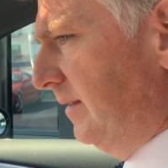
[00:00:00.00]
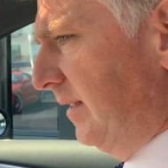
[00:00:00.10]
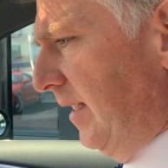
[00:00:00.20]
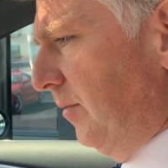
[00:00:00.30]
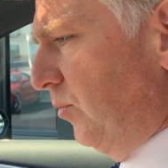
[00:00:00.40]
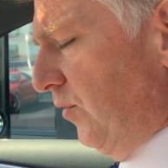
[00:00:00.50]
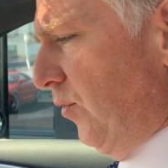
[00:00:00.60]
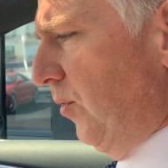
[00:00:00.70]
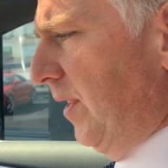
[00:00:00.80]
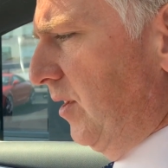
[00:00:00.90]
them, with
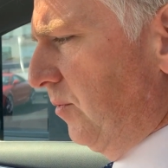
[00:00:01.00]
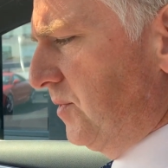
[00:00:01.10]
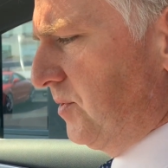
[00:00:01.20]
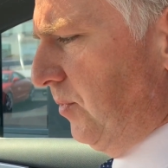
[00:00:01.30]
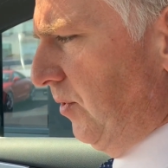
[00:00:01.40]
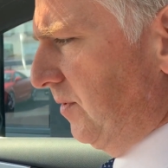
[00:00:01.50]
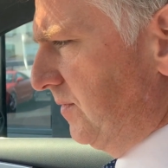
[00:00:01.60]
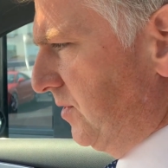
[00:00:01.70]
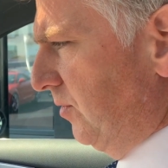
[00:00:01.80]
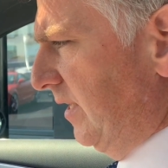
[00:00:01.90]
4-way lumbar support.
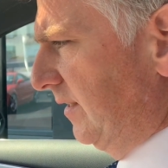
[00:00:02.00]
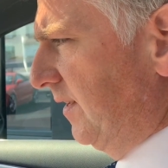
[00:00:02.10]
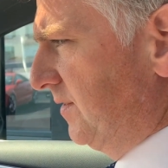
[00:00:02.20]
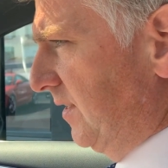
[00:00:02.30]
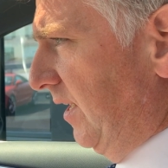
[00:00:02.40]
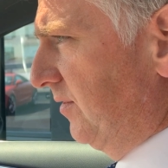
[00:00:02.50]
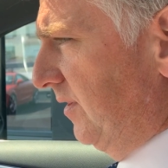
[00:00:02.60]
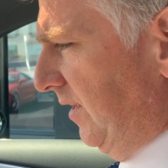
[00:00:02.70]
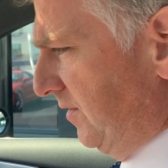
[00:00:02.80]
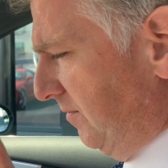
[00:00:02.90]
So little things like that,
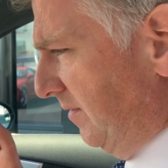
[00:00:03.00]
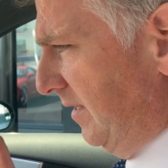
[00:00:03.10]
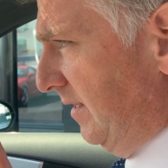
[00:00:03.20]
you can,